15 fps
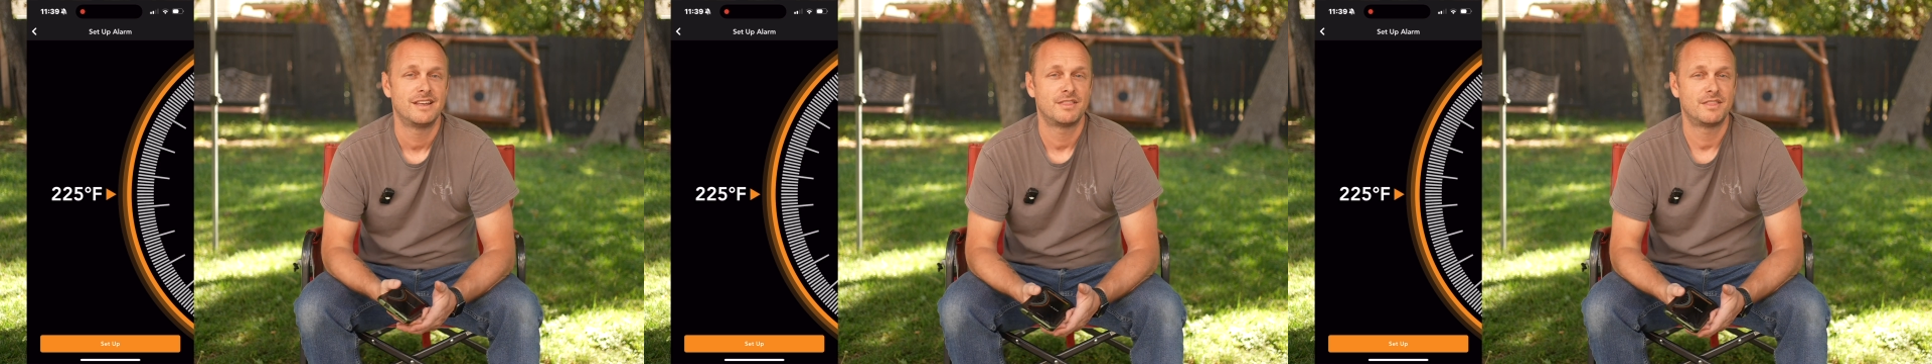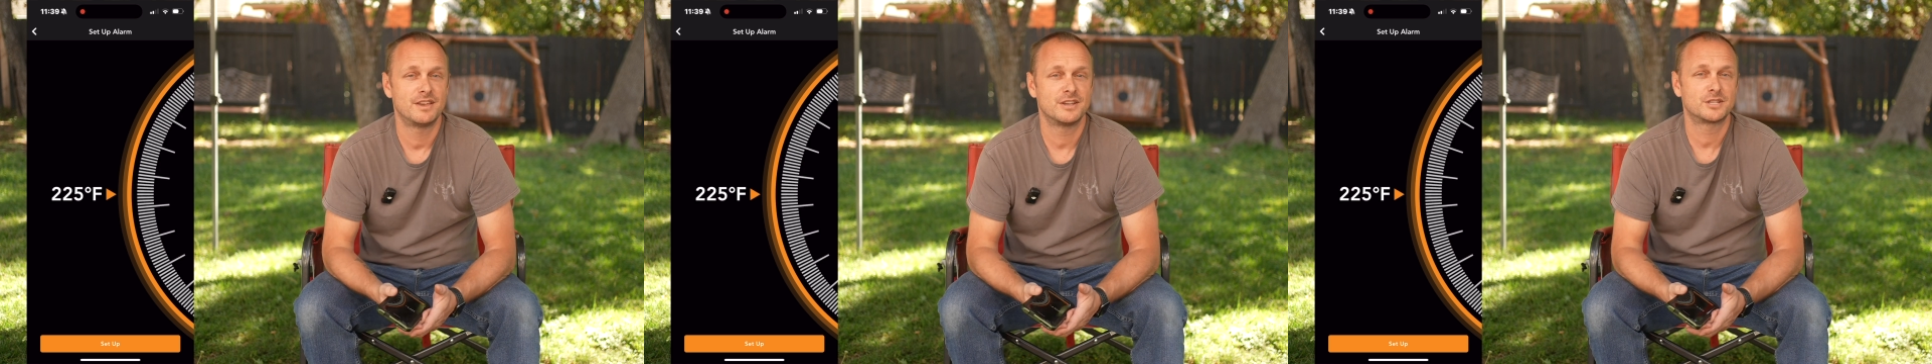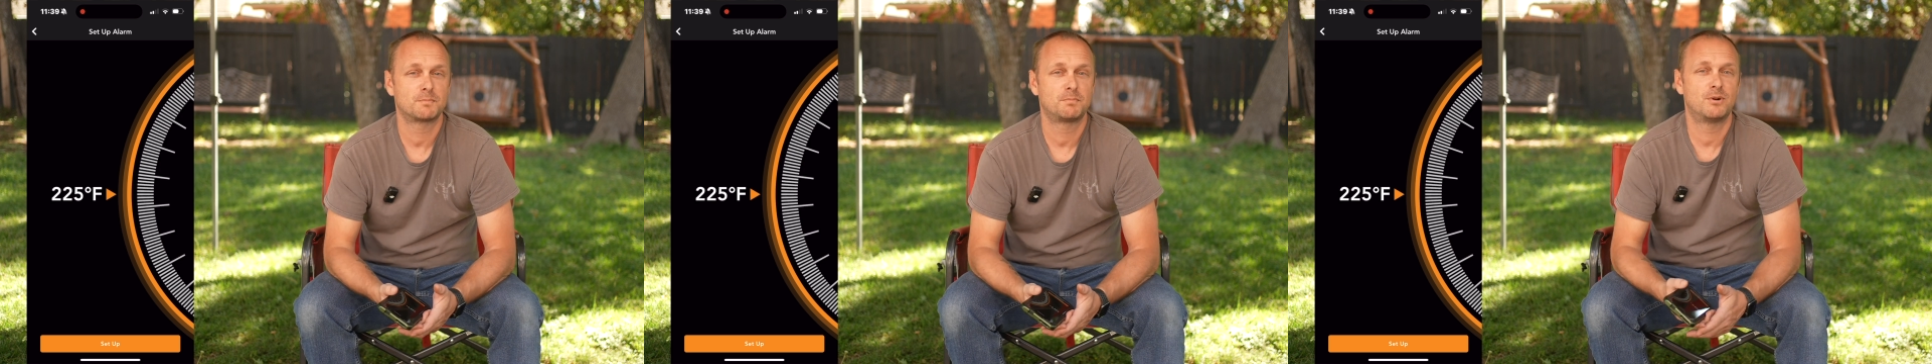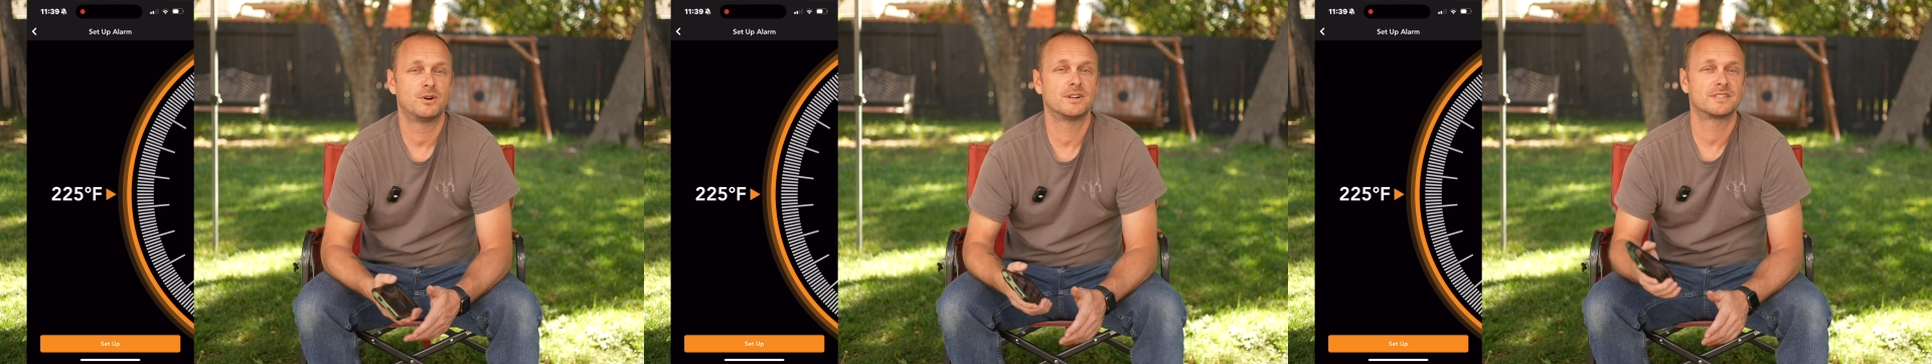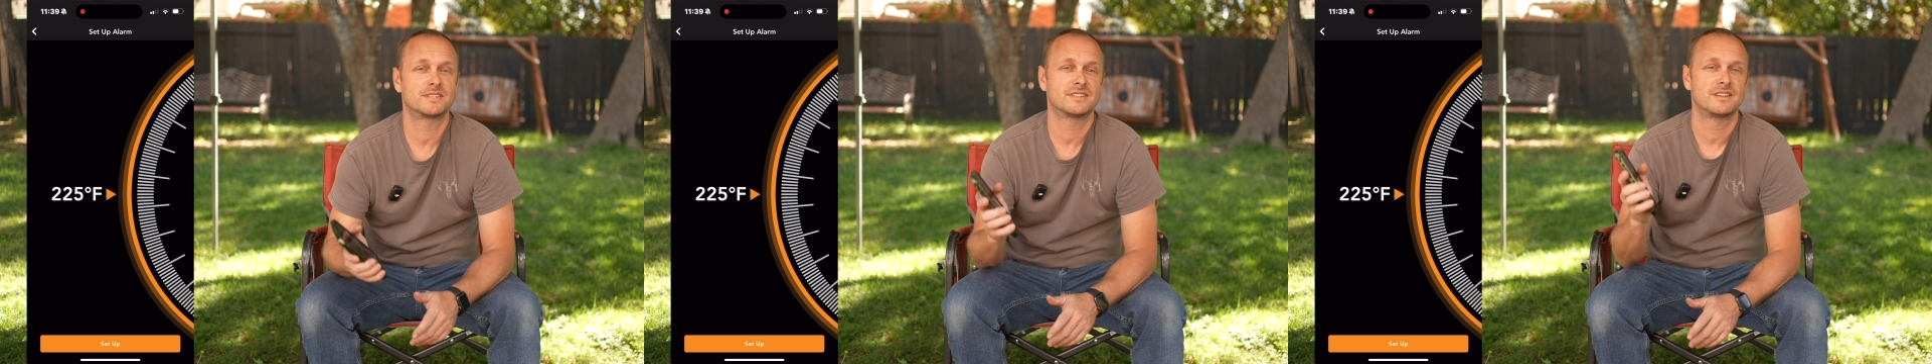this
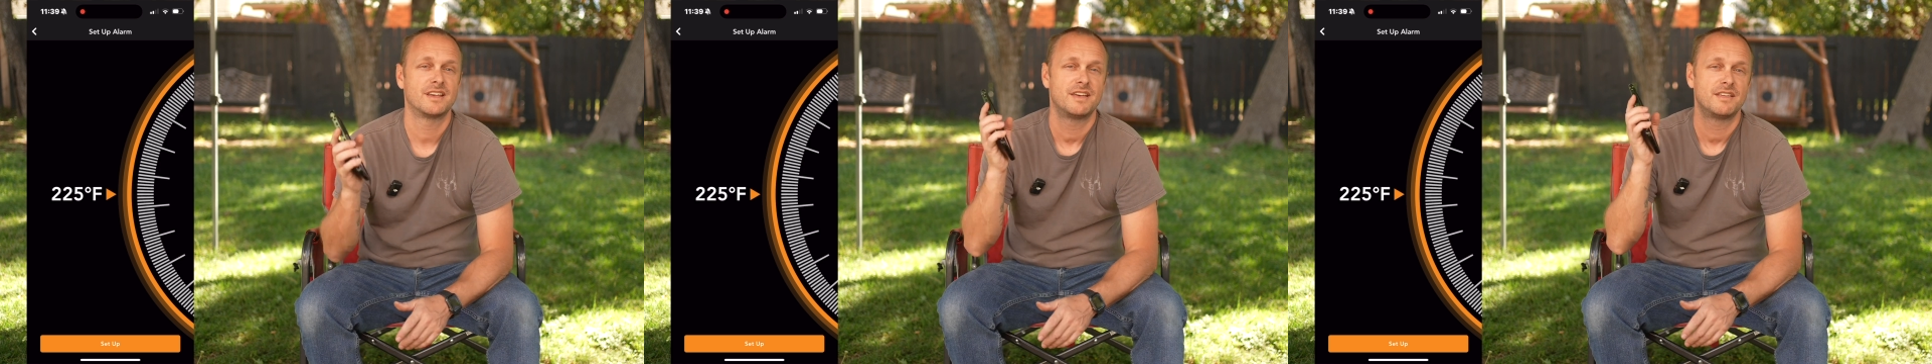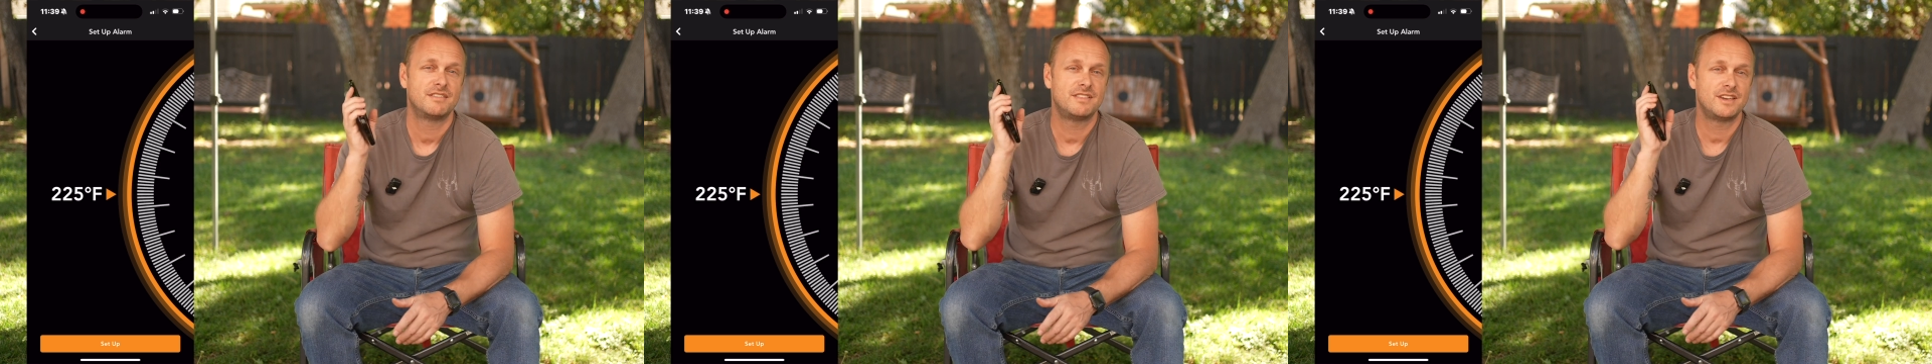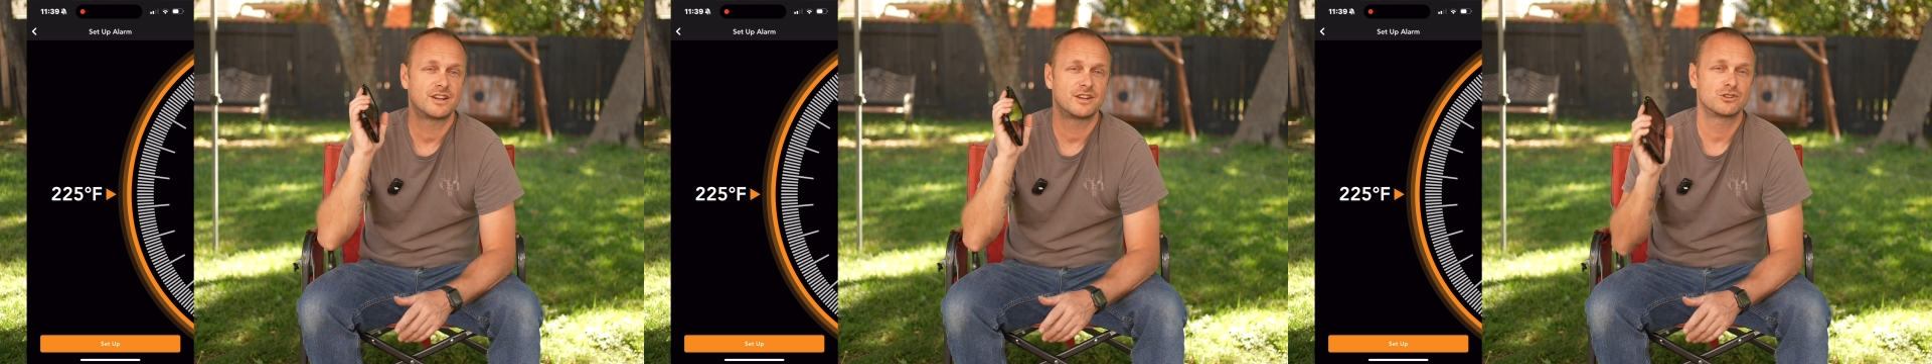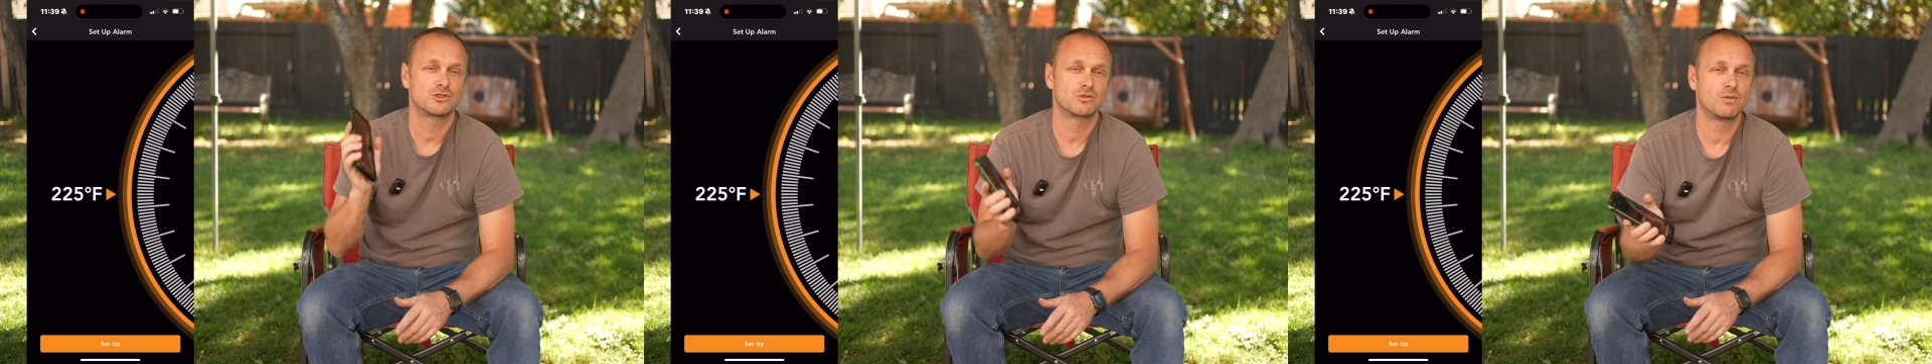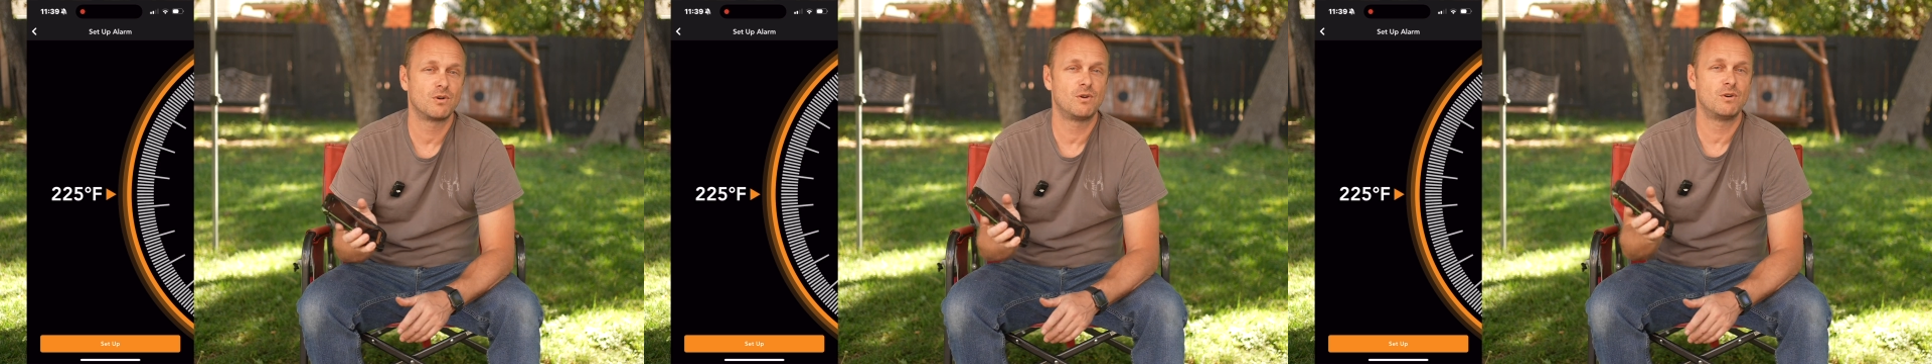puts the
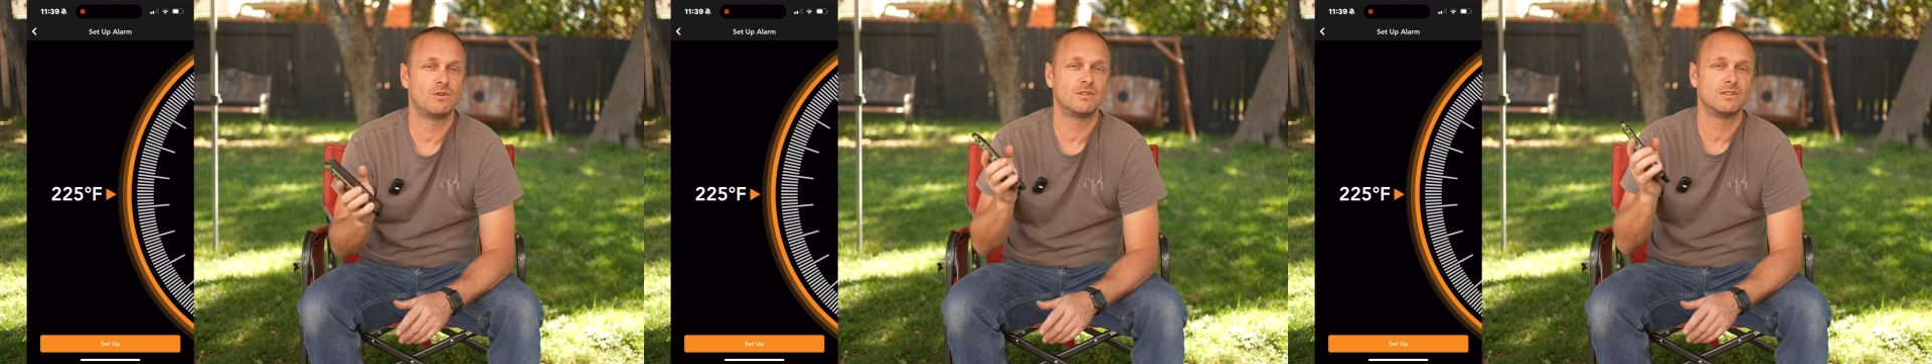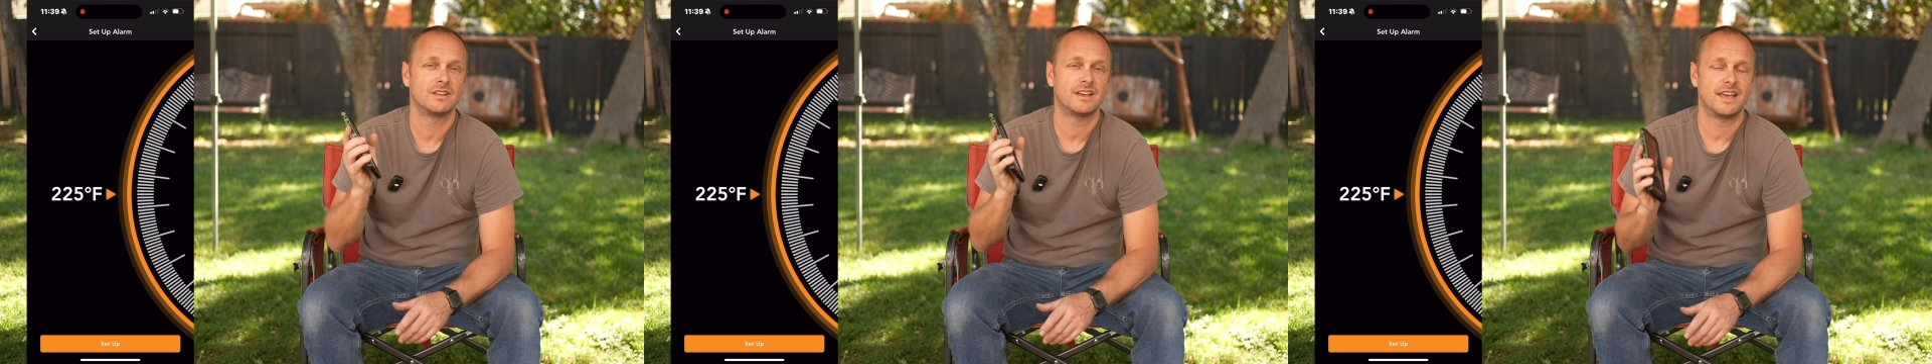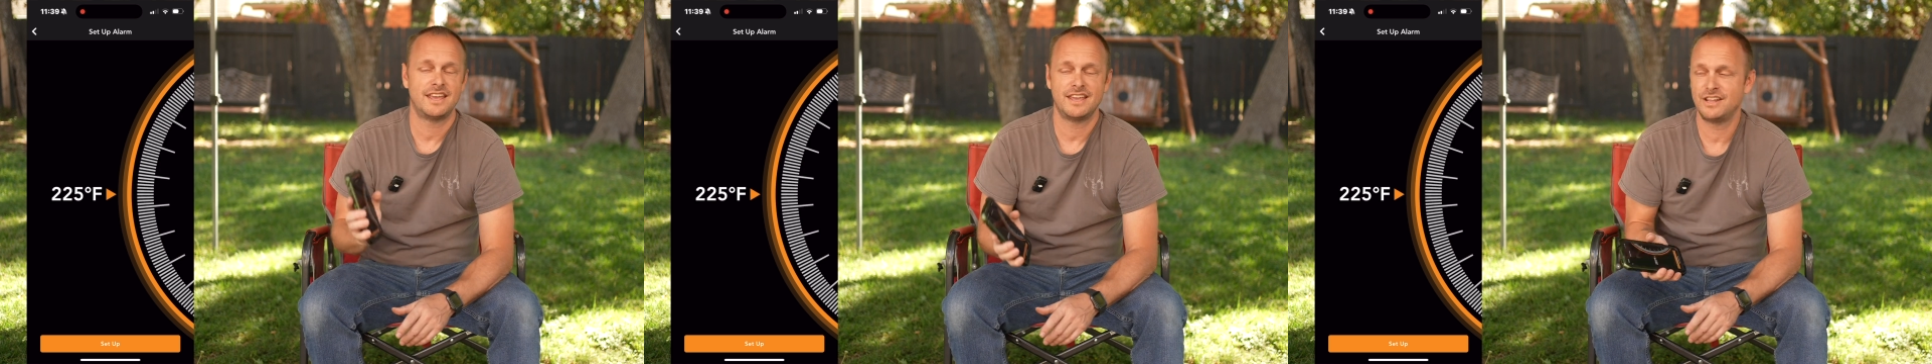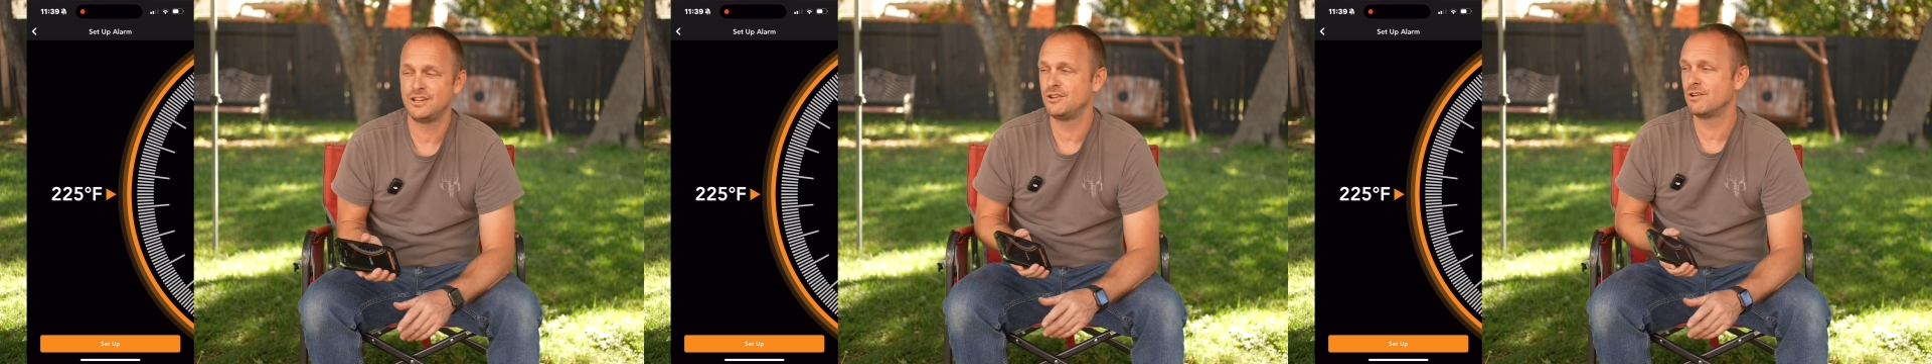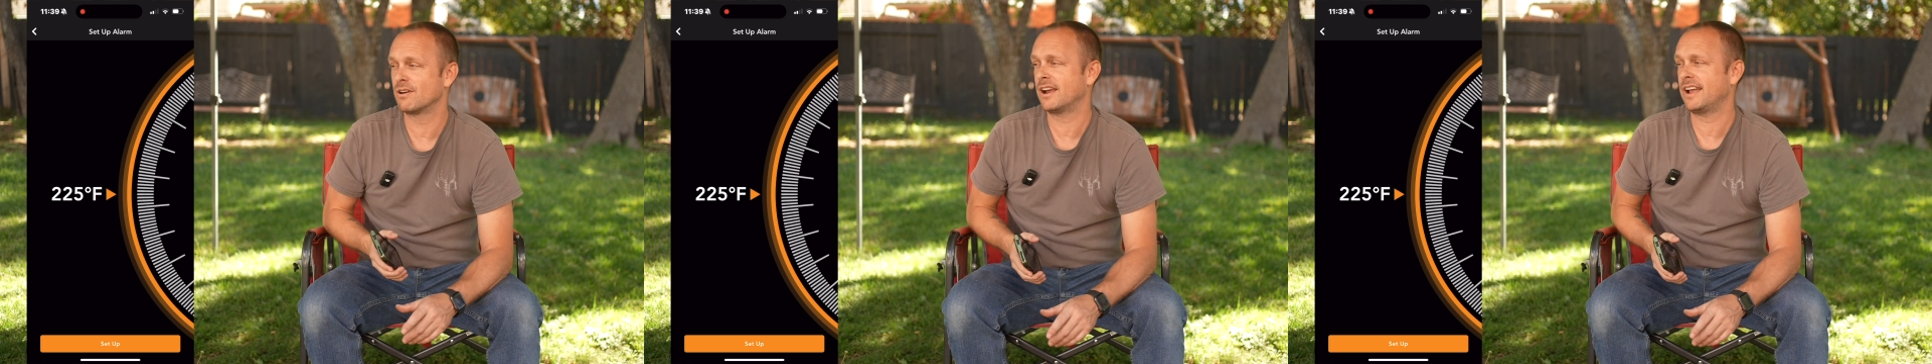control in your